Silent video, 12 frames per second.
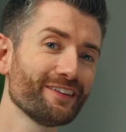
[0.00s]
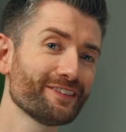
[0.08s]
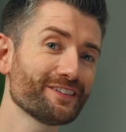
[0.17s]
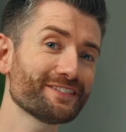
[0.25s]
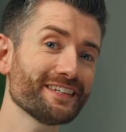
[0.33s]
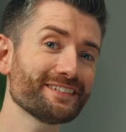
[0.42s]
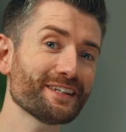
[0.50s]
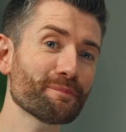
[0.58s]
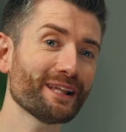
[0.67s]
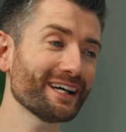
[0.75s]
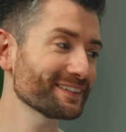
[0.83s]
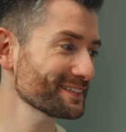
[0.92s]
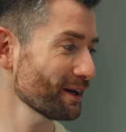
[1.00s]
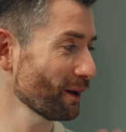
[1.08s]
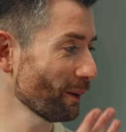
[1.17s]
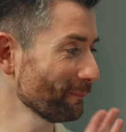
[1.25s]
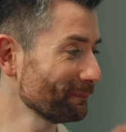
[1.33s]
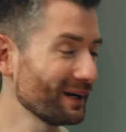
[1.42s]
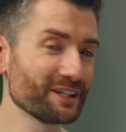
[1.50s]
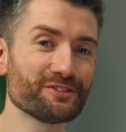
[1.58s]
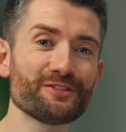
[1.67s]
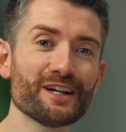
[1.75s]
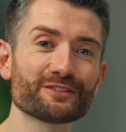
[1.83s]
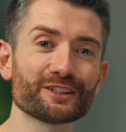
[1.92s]
The ZZ plant, my
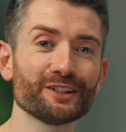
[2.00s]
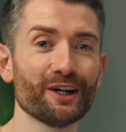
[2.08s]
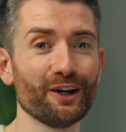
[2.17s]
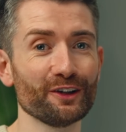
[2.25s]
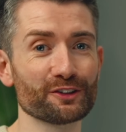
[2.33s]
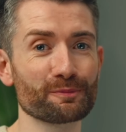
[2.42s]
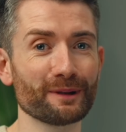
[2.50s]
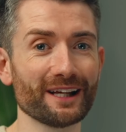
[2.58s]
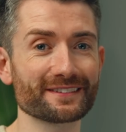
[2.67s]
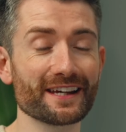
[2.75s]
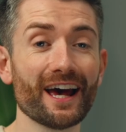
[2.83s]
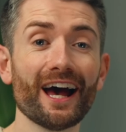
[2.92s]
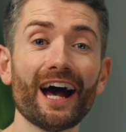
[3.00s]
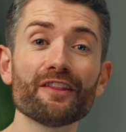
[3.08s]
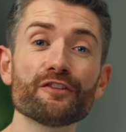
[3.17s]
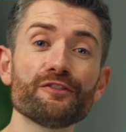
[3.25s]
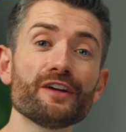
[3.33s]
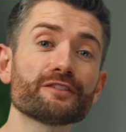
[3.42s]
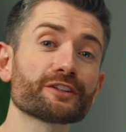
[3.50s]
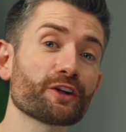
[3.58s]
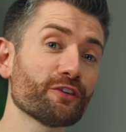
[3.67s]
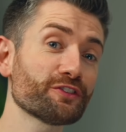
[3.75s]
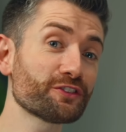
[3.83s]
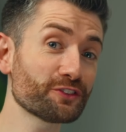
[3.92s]
favourite houseplant and the favourite
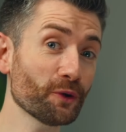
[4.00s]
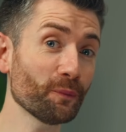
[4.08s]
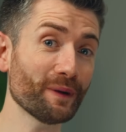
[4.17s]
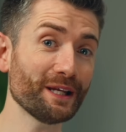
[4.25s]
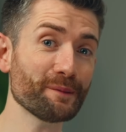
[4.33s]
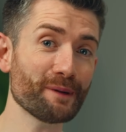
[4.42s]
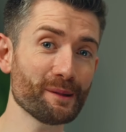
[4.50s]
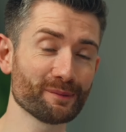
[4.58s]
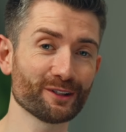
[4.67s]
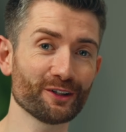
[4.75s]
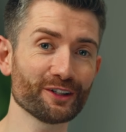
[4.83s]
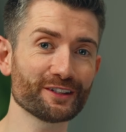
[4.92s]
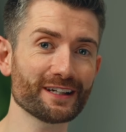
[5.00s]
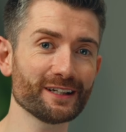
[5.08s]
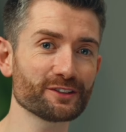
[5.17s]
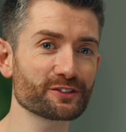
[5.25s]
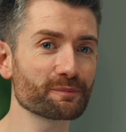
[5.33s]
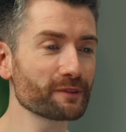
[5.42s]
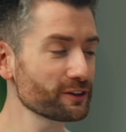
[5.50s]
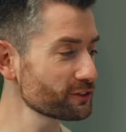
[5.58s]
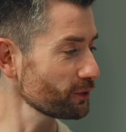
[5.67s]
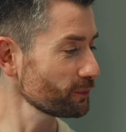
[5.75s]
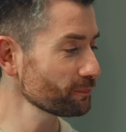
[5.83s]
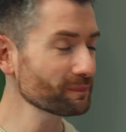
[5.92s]
of so many people nowadays.
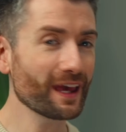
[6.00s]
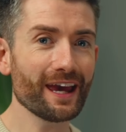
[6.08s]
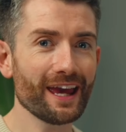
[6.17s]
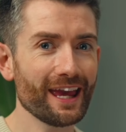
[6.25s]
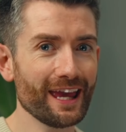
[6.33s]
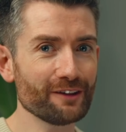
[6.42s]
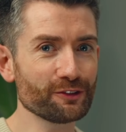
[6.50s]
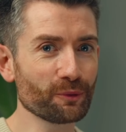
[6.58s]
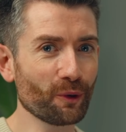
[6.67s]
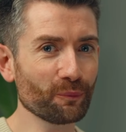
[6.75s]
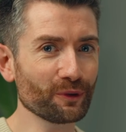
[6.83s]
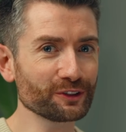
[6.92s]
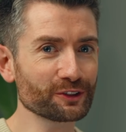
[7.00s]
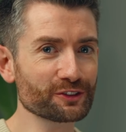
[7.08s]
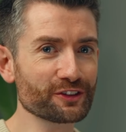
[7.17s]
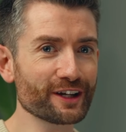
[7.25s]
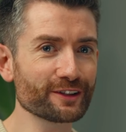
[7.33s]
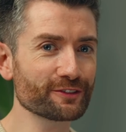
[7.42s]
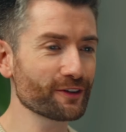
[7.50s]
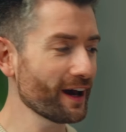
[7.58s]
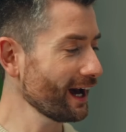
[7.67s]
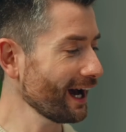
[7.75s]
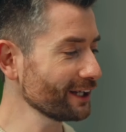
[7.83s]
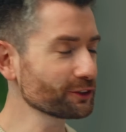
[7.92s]
So if you want one yourself
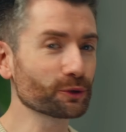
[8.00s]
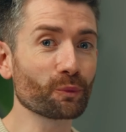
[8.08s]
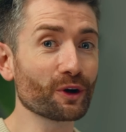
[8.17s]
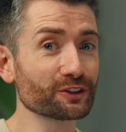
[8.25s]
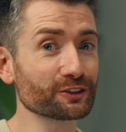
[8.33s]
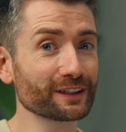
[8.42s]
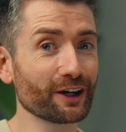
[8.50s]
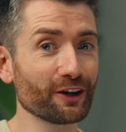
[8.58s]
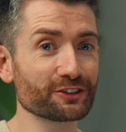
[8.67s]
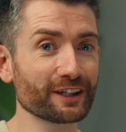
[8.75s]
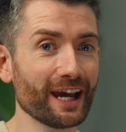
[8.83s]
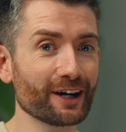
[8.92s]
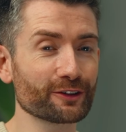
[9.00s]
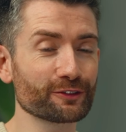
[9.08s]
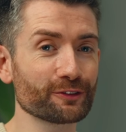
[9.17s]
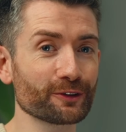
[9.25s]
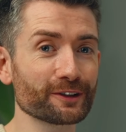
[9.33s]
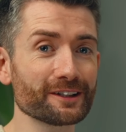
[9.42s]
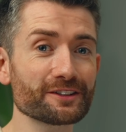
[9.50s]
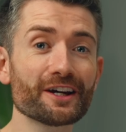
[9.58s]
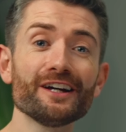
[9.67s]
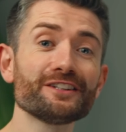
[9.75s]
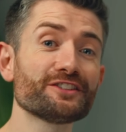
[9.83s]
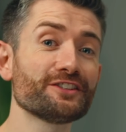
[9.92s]
and you're wondering how to care for it,
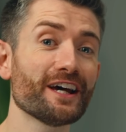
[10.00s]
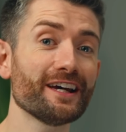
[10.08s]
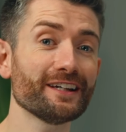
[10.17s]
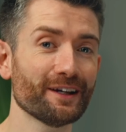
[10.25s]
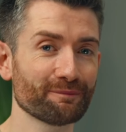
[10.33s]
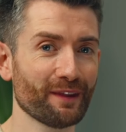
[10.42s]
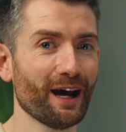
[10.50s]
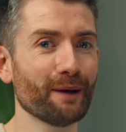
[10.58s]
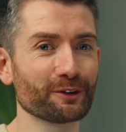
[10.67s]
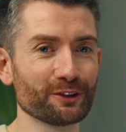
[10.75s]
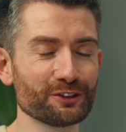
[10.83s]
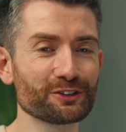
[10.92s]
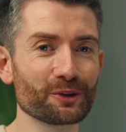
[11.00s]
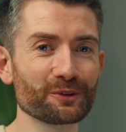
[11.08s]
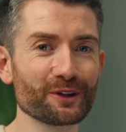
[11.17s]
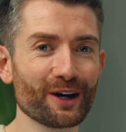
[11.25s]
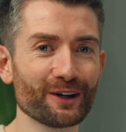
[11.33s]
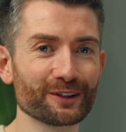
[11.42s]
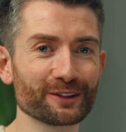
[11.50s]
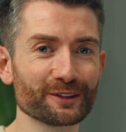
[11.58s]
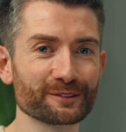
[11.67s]
today I'm going to show you how.